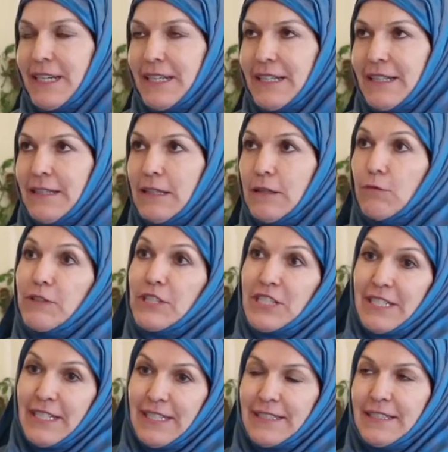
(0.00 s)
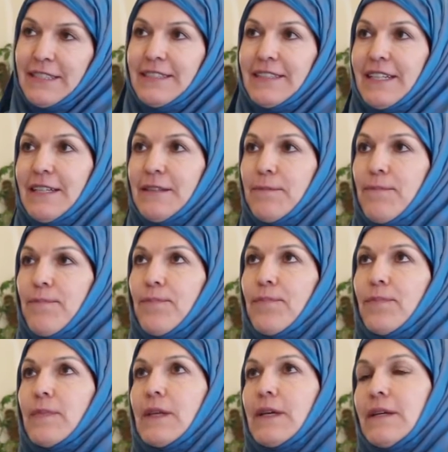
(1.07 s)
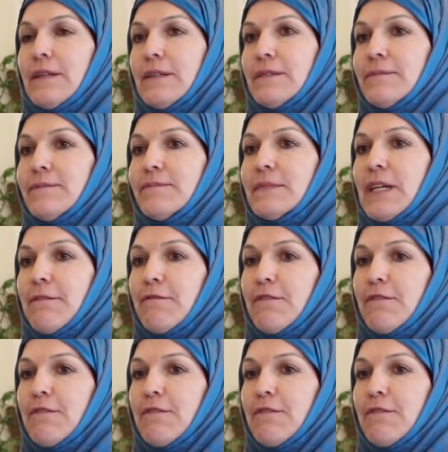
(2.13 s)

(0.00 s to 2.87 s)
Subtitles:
Leila, originally Leticia. I'm